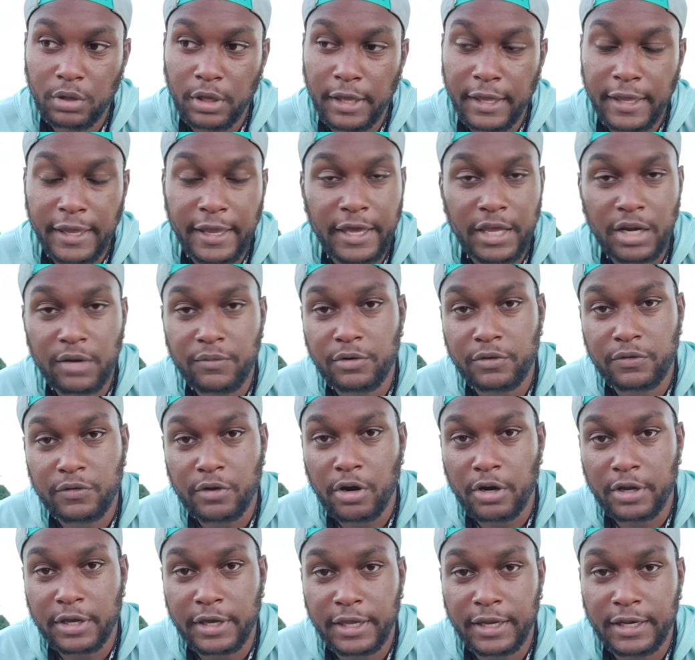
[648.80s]
ahead of the
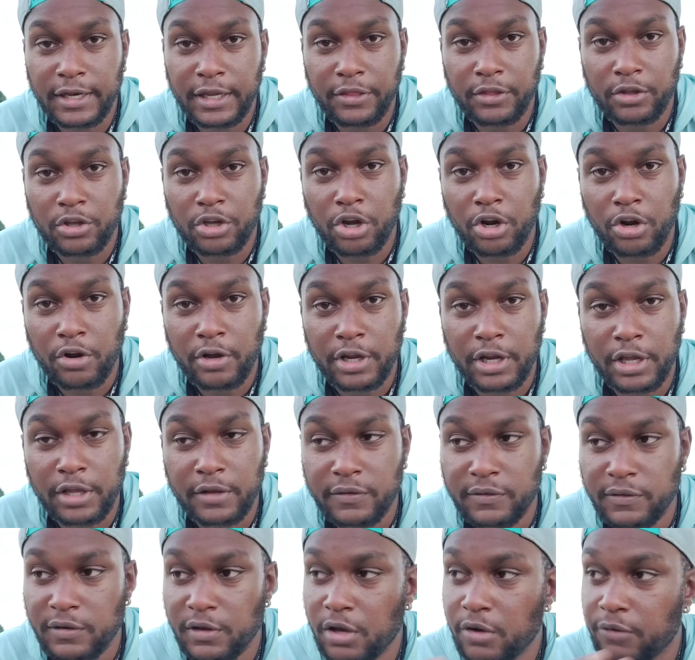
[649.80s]
target and let the current
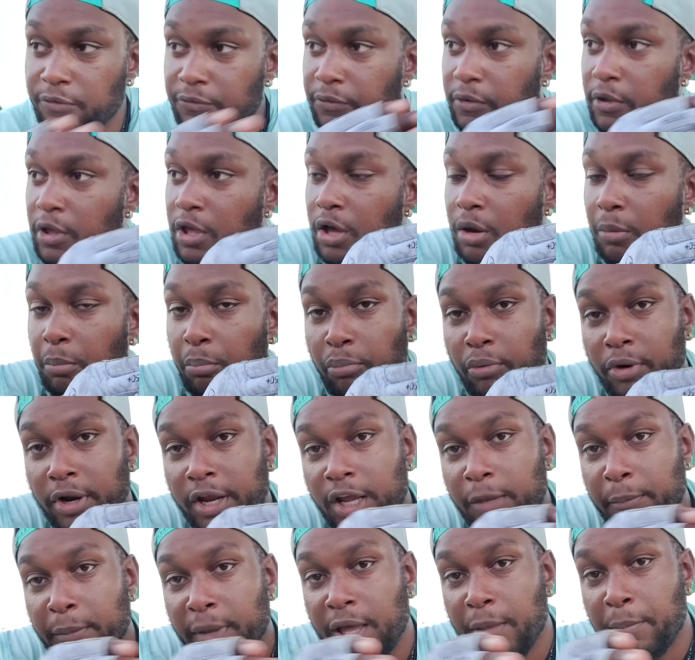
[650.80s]
itself
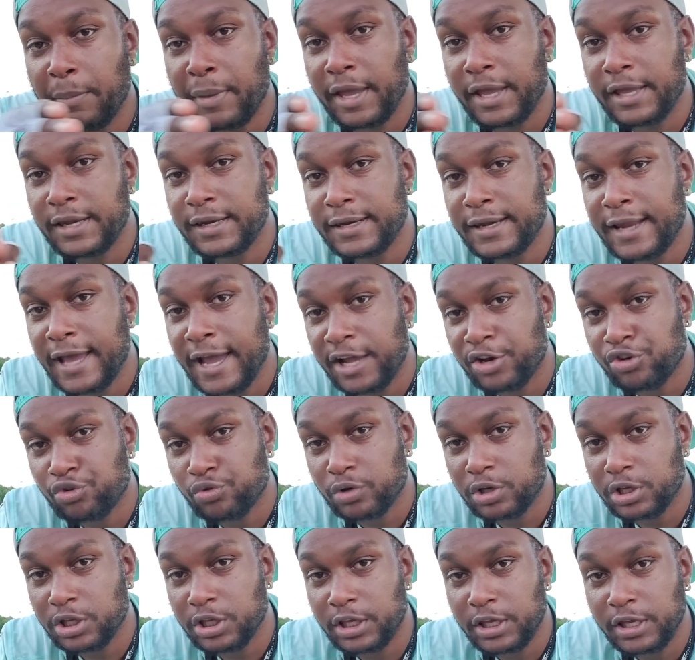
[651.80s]
bring my bait
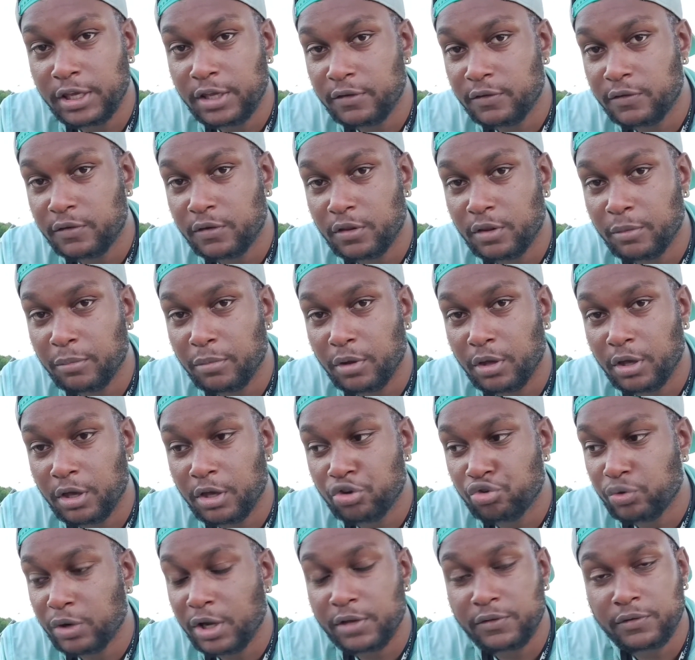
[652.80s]
naturally into
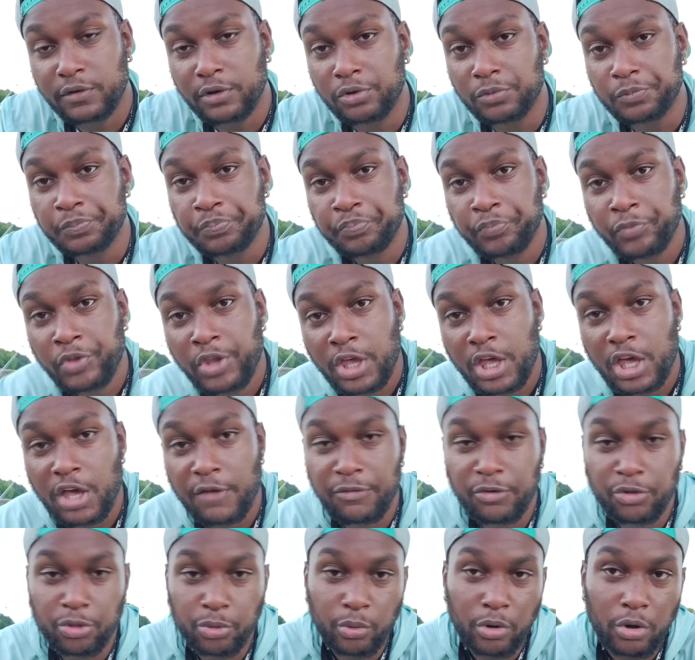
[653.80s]
the strike zone.
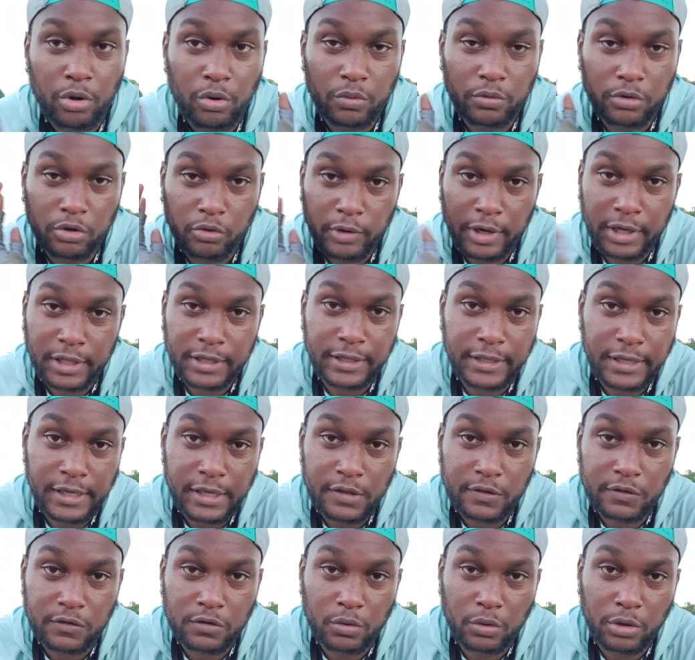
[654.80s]
If you throw directly
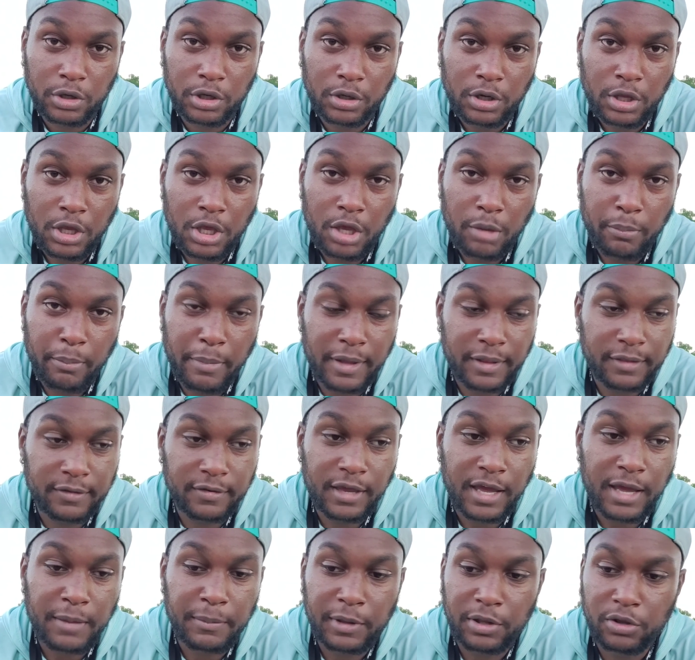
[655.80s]
into it, by the
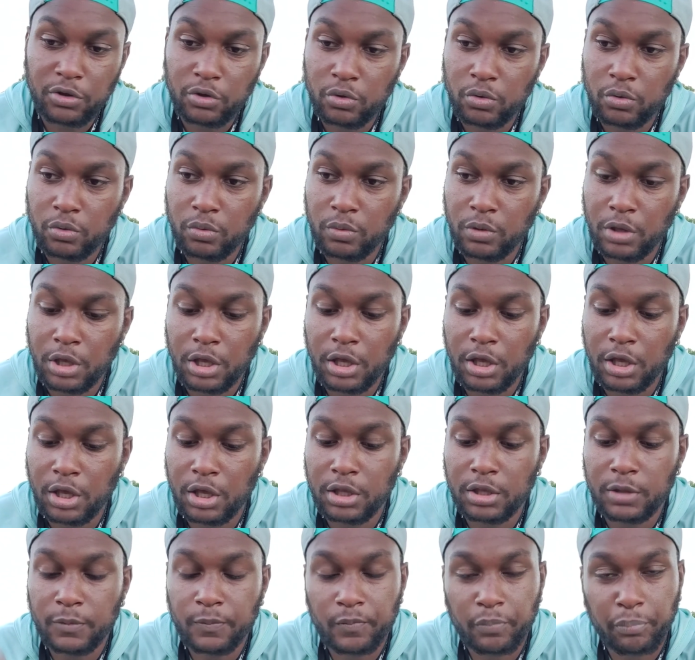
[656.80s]
time that you,
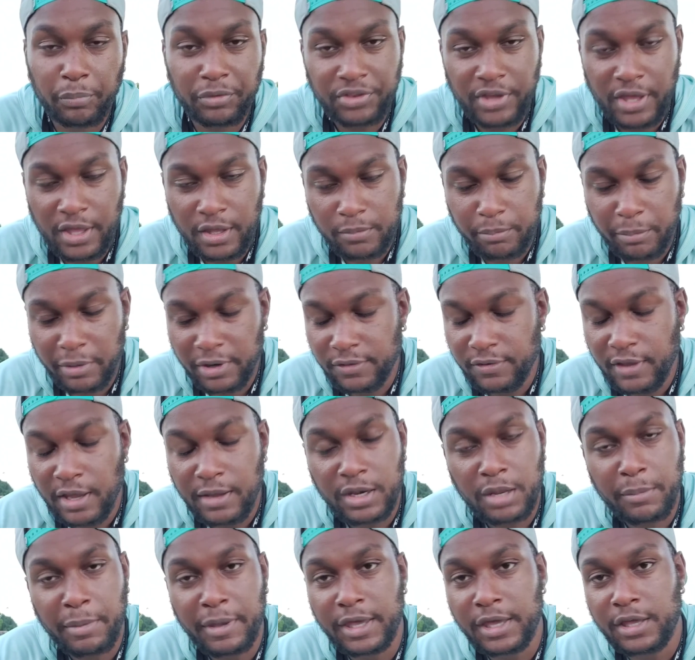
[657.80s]
by the
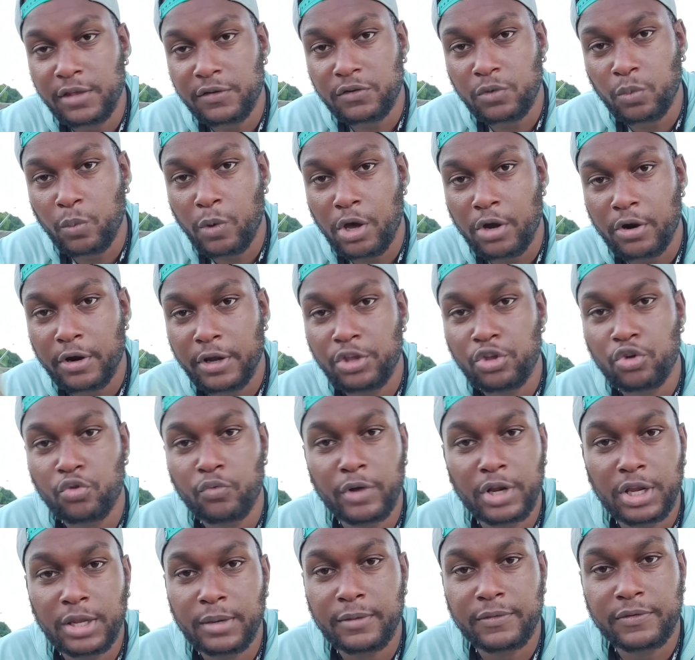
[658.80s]
time the bait hits the water and
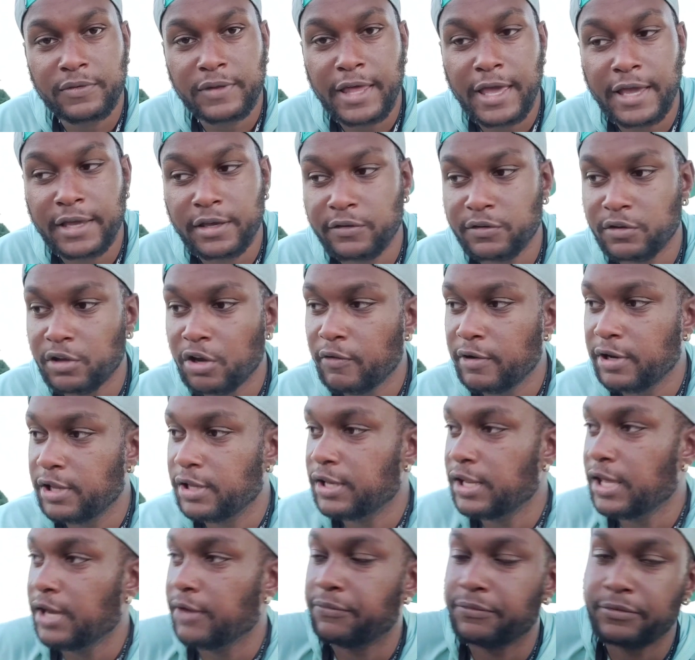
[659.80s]
you reel up the slack, it's
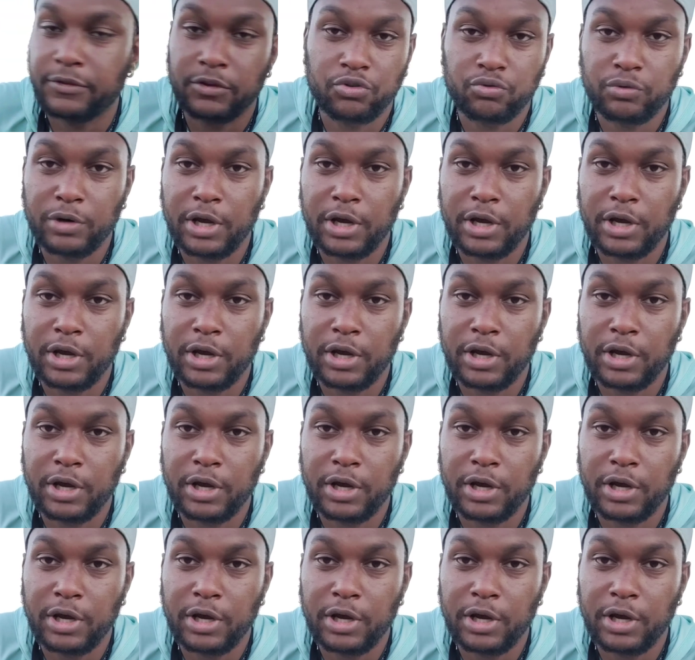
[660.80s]
already left the